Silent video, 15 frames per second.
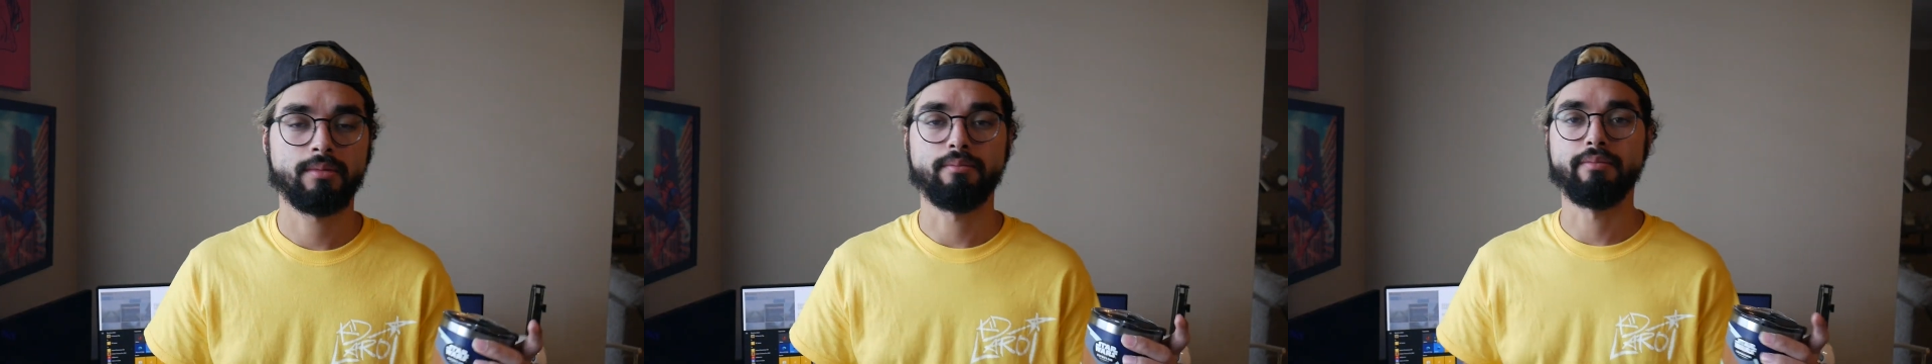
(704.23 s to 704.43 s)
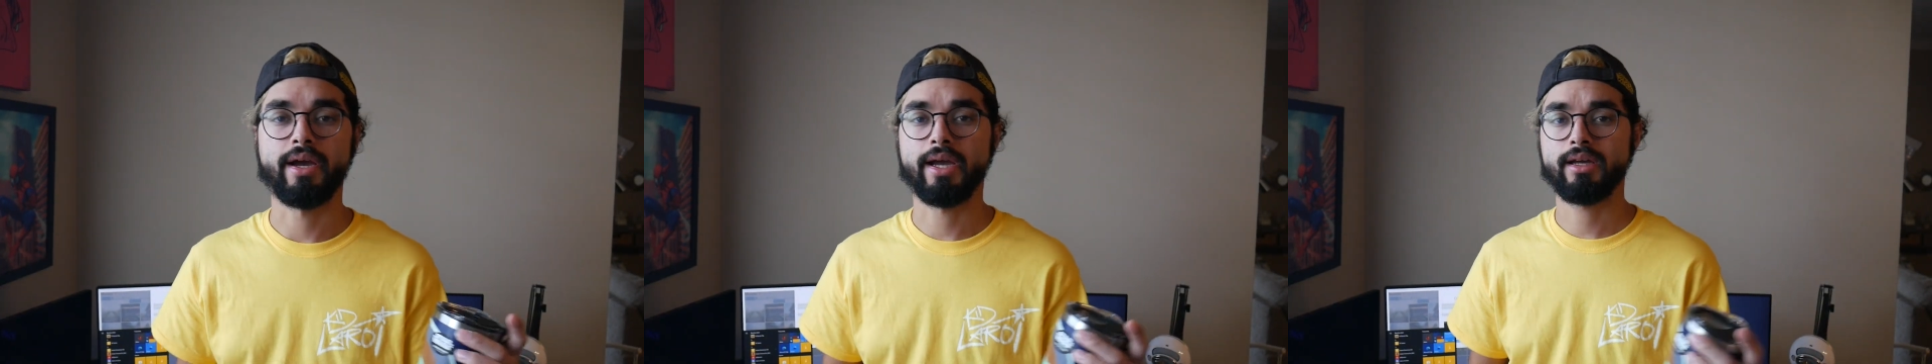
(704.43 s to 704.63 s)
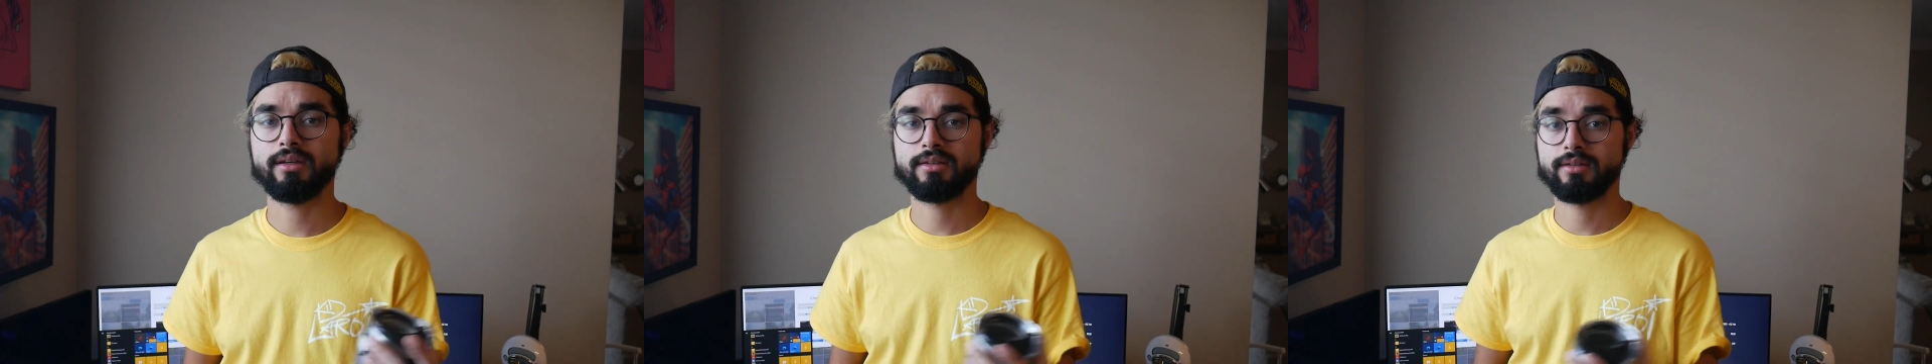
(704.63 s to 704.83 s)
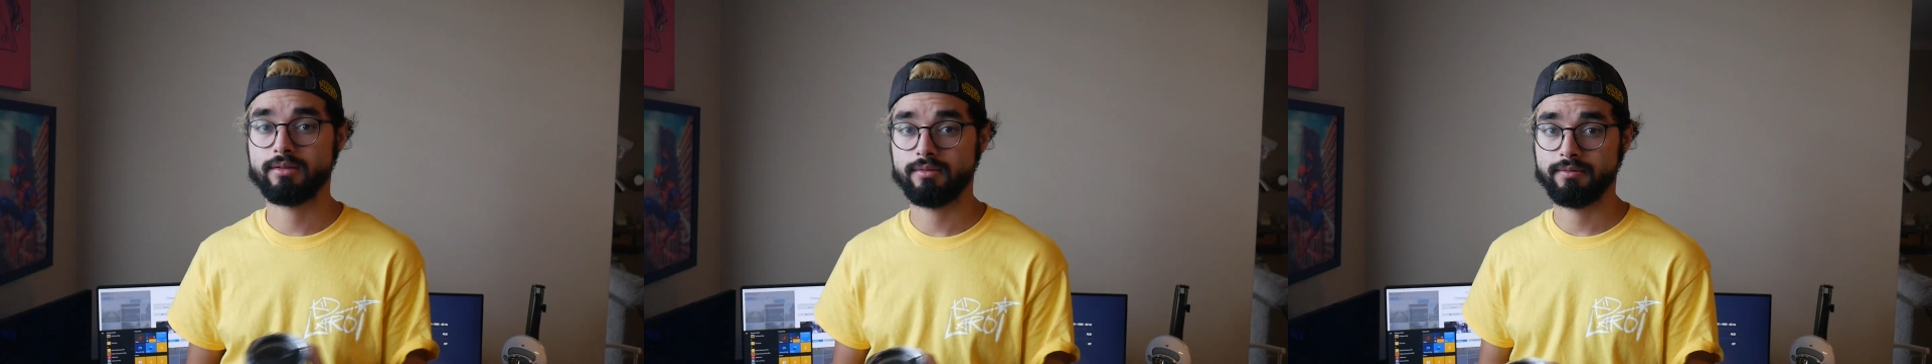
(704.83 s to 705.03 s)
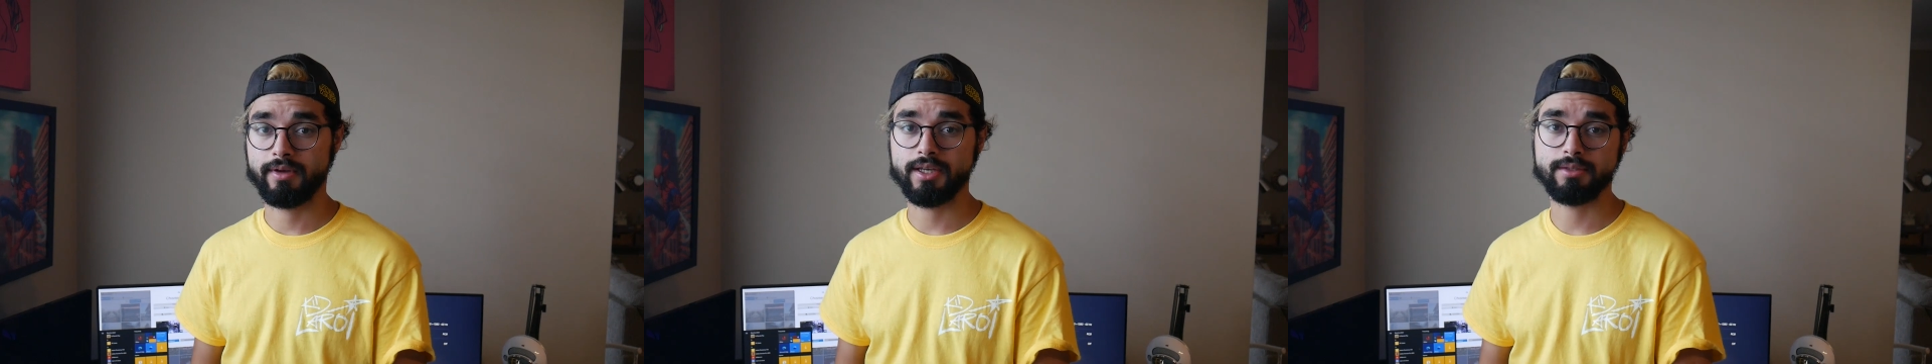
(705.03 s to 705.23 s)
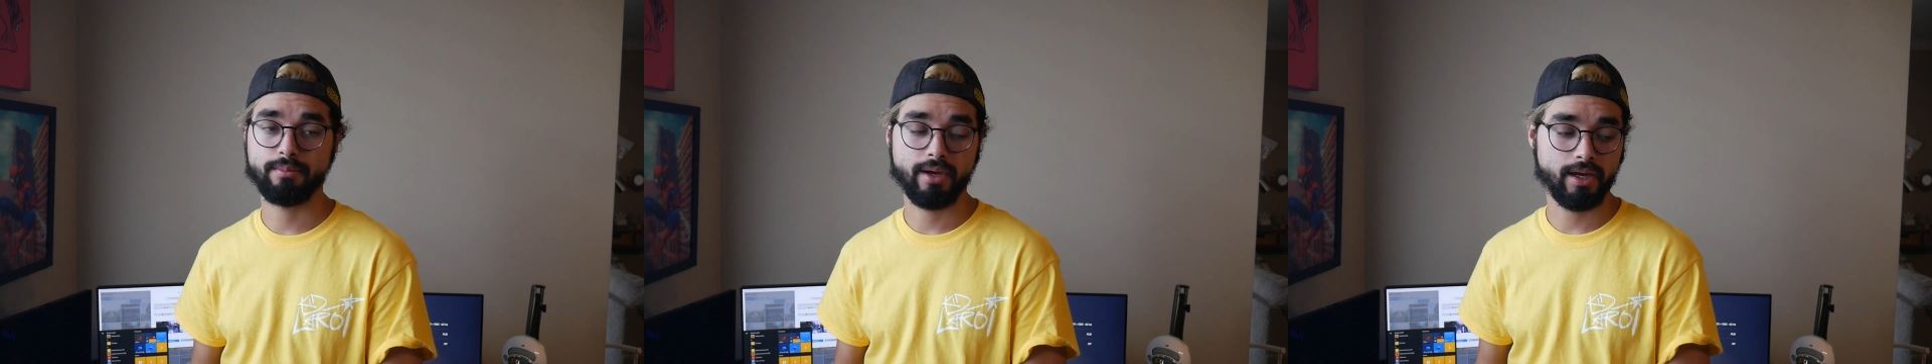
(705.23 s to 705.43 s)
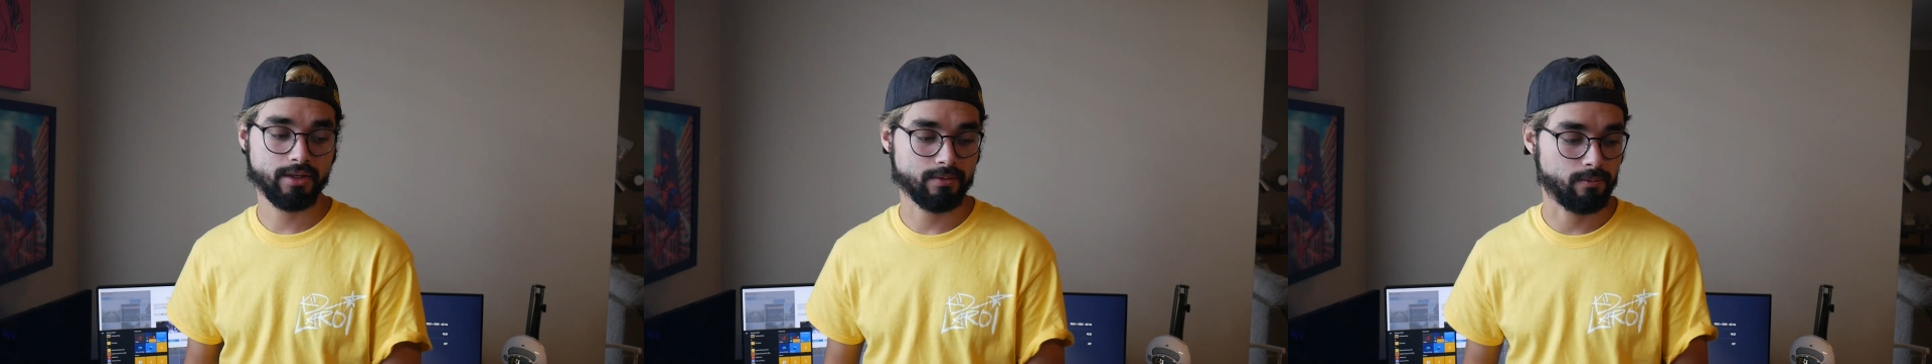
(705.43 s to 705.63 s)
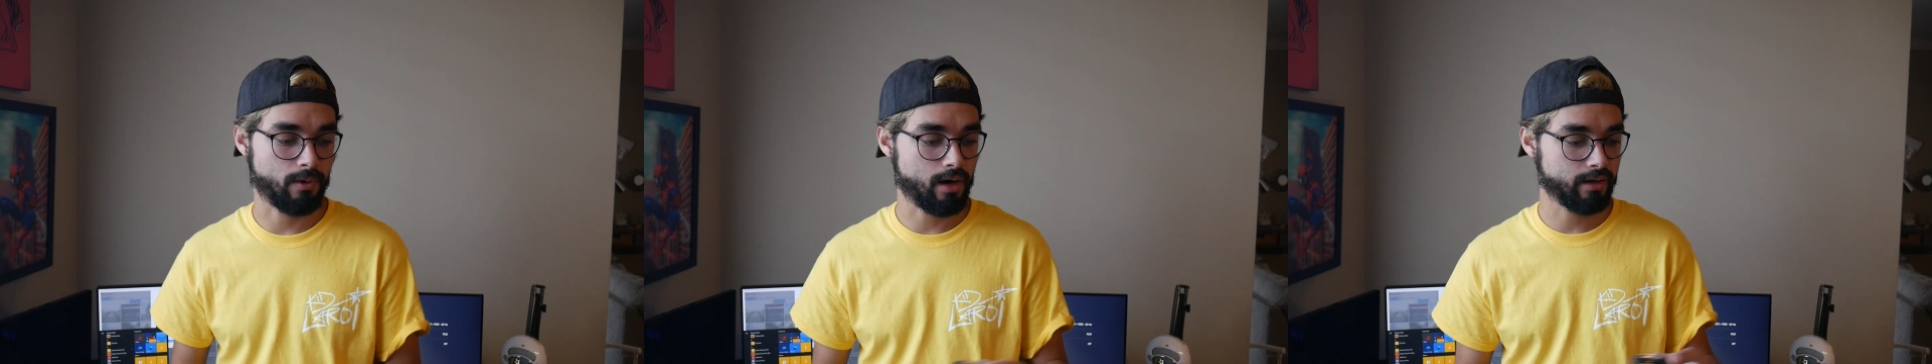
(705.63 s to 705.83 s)
FaZe
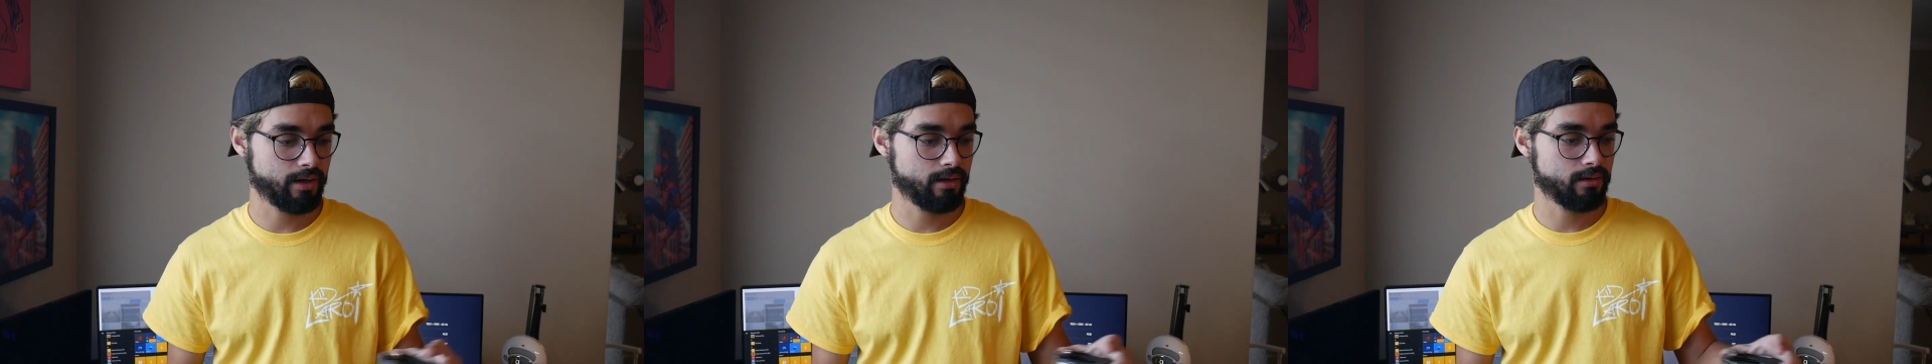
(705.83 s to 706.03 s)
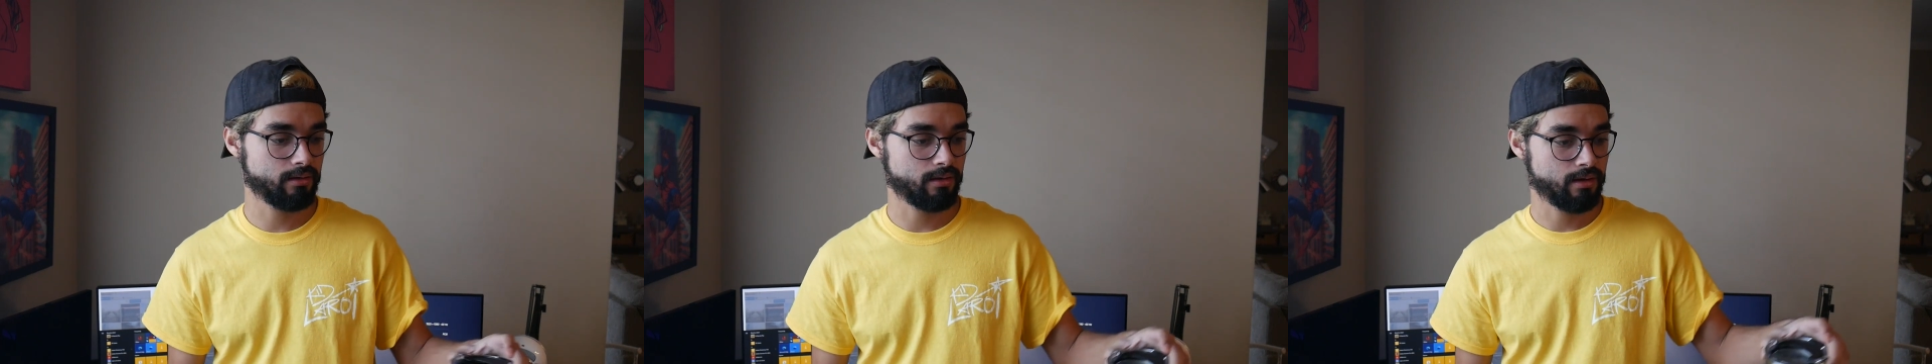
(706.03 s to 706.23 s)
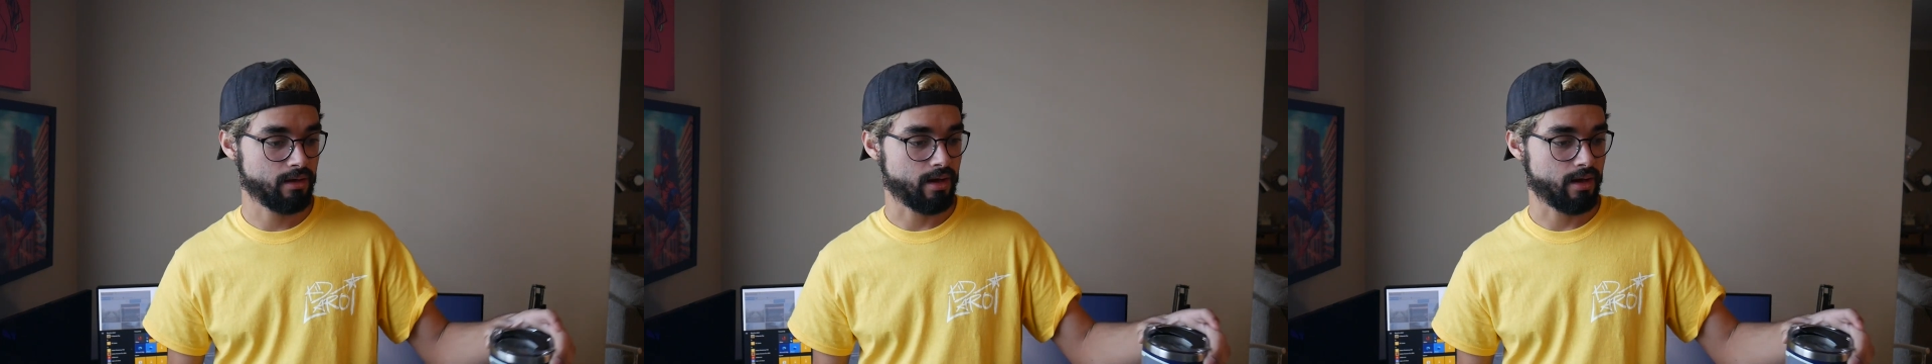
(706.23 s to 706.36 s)
Banks, walking